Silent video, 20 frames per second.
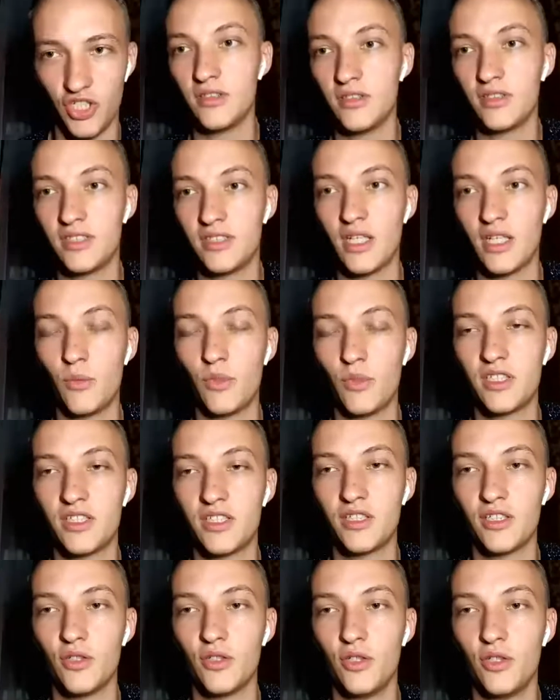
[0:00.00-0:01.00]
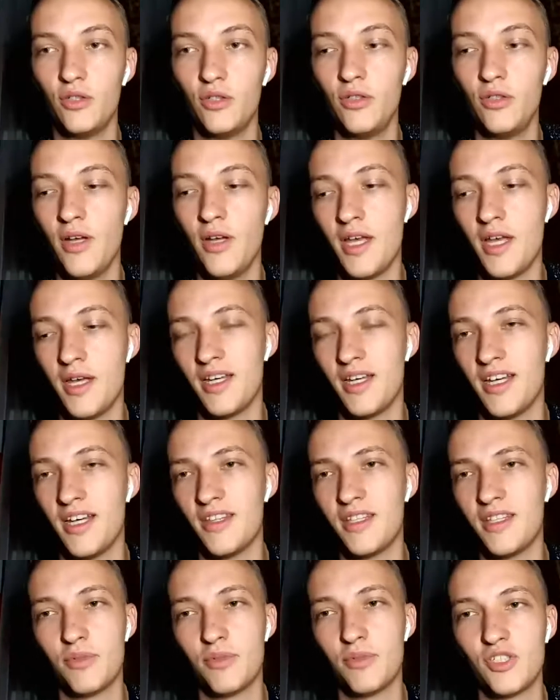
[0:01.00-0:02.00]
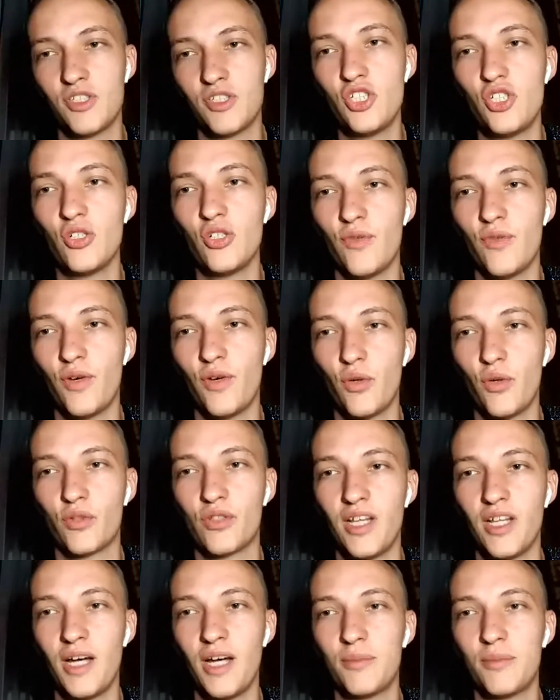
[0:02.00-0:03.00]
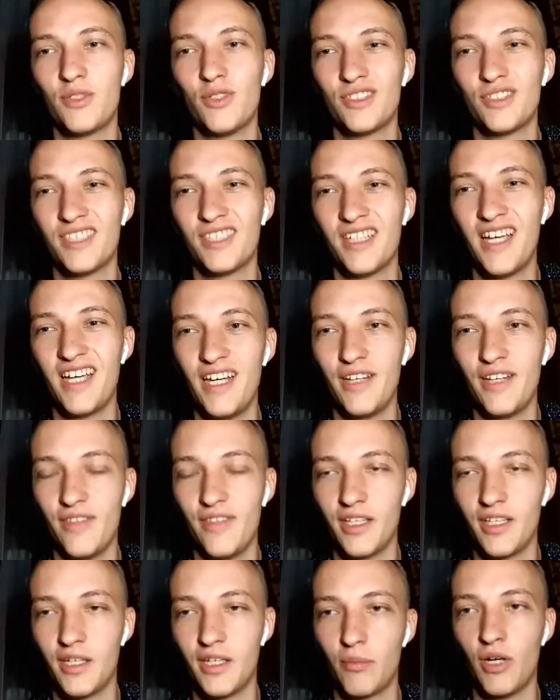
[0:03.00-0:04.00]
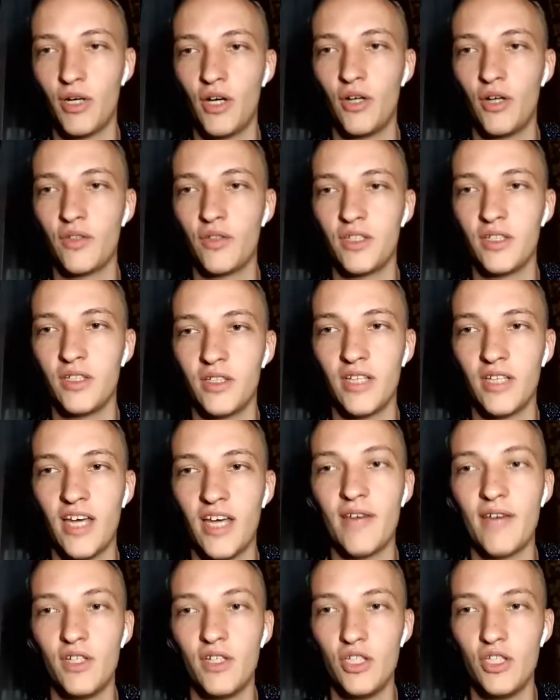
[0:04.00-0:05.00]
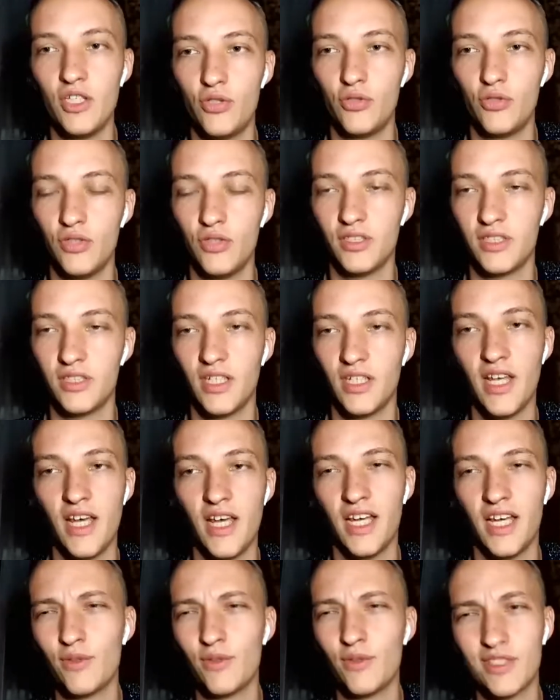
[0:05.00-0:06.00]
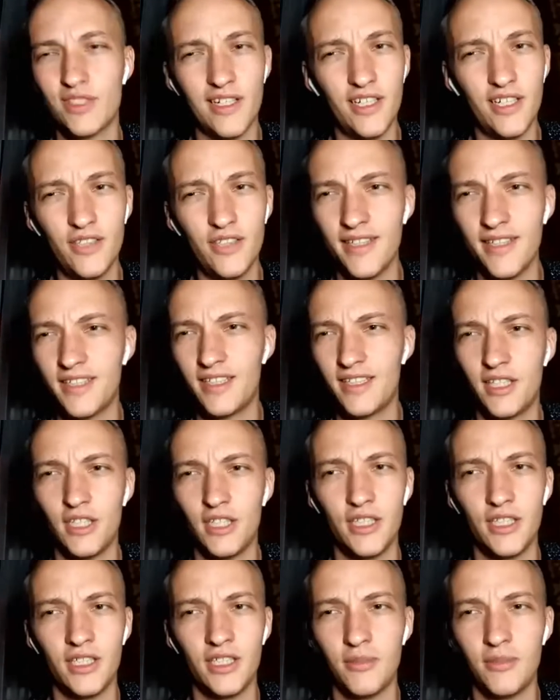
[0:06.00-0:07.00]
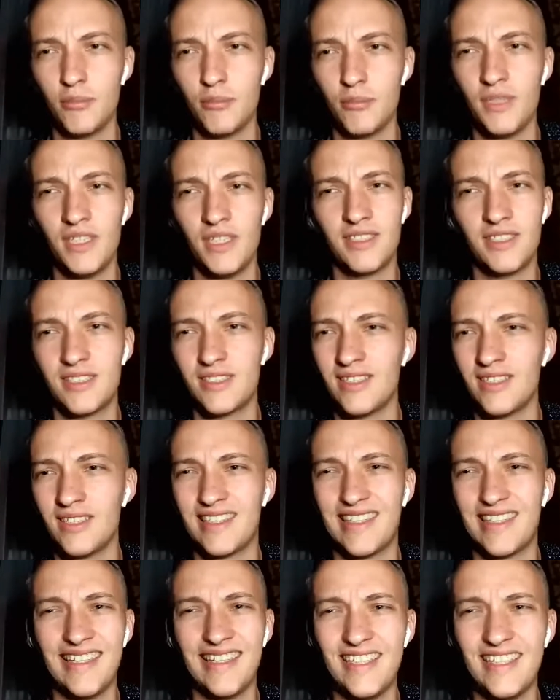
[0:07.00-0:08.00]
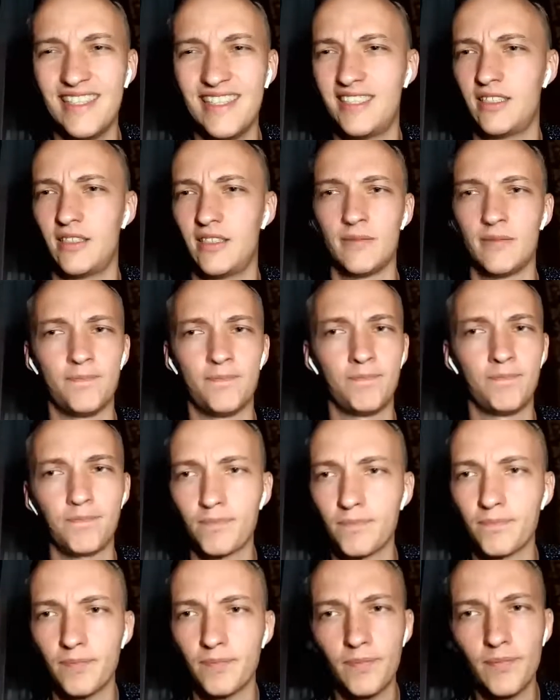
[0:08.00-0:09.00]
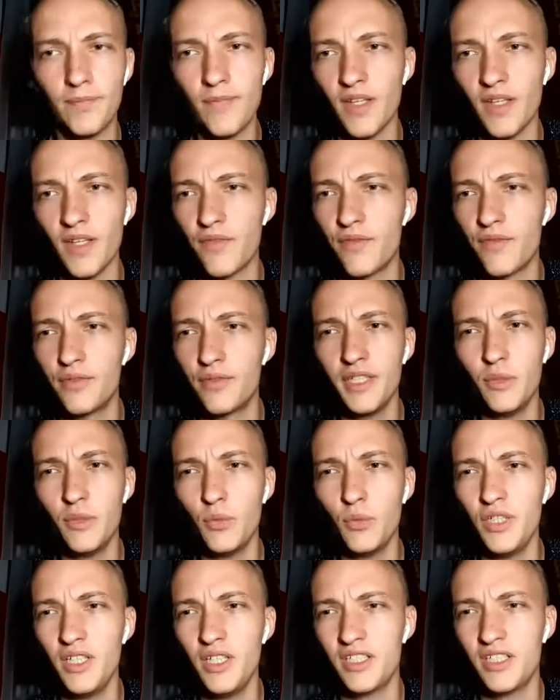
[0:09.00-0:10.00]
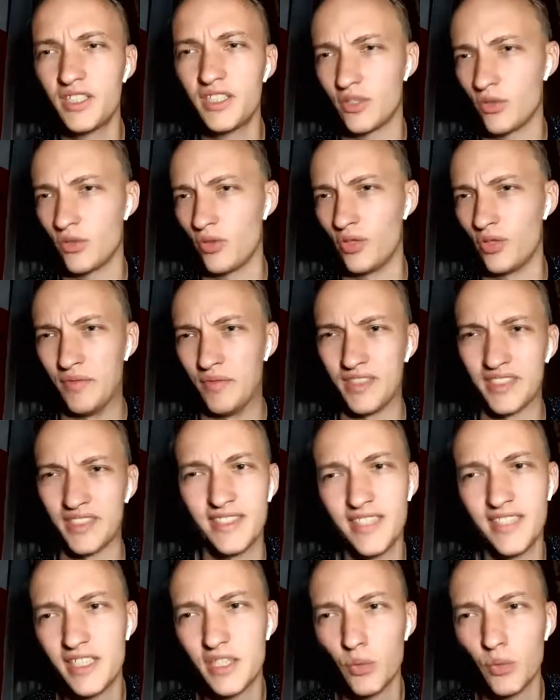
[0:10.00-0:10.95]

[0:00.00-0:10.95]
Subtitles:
some weeks ago, and the position of our club don't say anything about the heavy injuries. It was clear that he missed at least 3 weeks or even 6